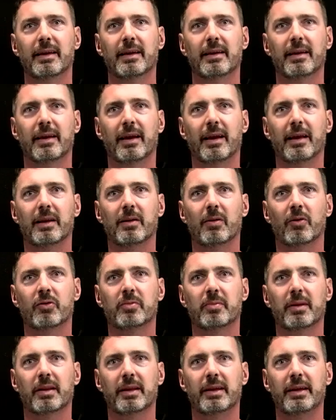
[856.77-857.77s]
and
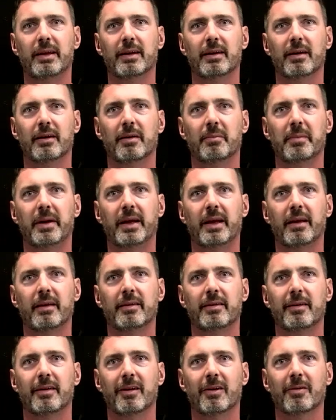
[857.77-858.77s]
ultimately trying
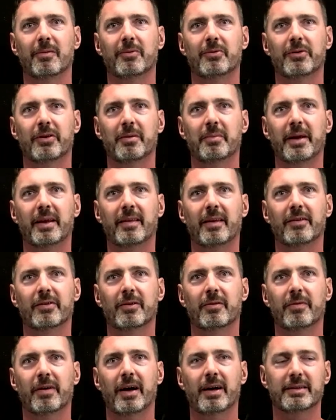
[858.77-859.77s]
to make things go
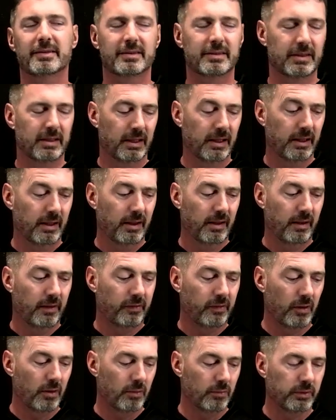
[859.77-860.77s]
fast.
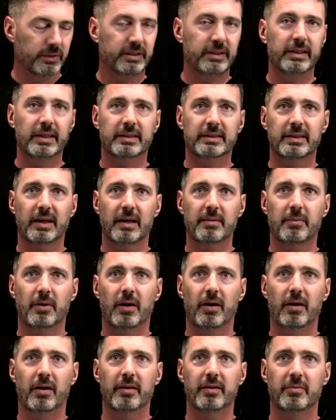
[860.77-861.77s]
So we'll see you next time
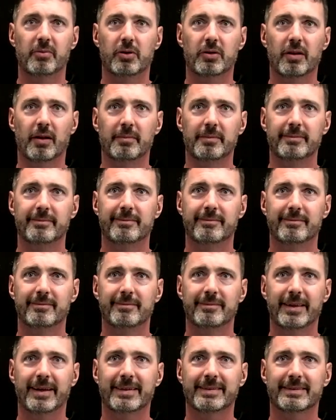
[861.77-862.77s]
on the book club.
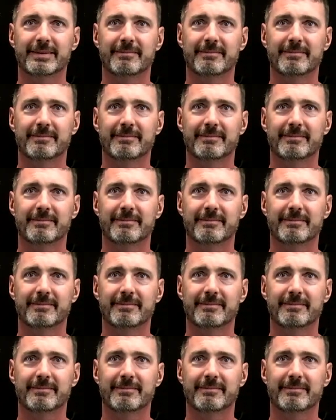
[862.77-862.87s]
Thanks.